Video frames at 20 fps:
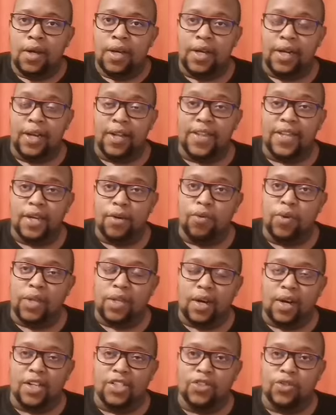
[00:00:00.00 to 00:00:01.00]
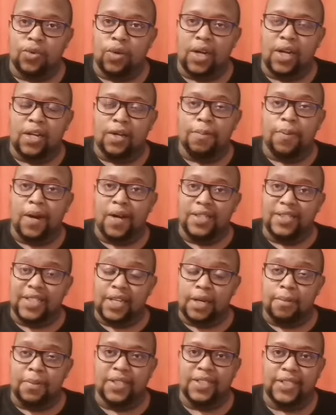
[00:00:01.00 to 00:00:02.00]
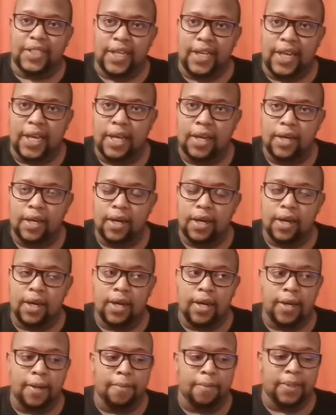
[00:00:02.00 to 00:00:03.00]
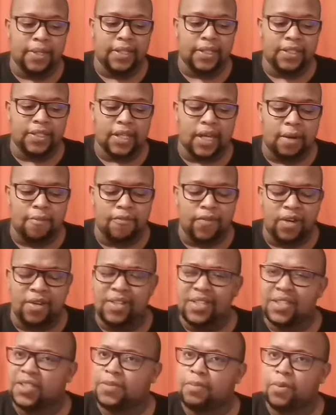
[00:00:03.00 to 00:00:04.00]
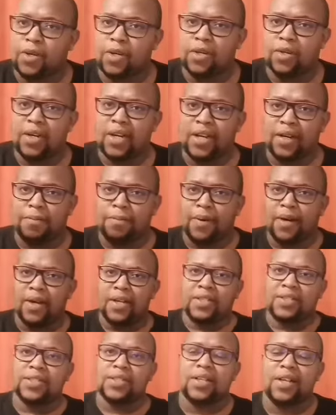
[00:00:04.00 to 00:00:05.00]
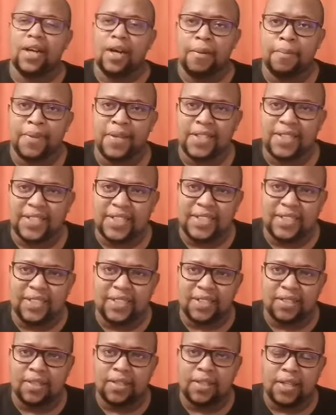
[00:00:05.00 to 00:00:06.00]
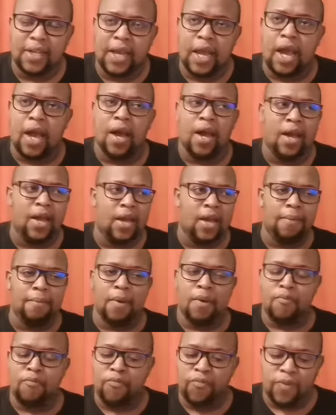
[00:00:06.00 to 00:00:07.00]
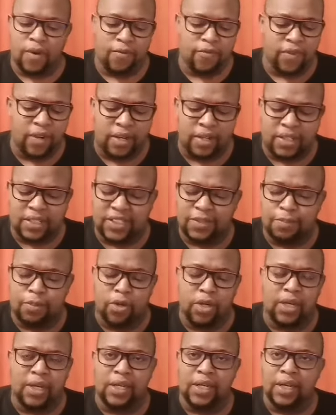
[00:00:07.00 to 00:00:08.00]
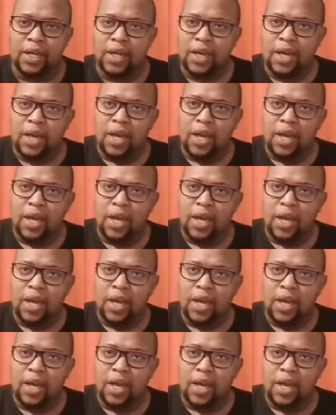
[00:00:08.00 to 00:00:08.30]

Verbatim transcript: Another thing with regards to Orlando Pirates that I must say um, is I'm very disappointed in Pirates um, this season. Yeah, I am. I'm, I'm very disappointed.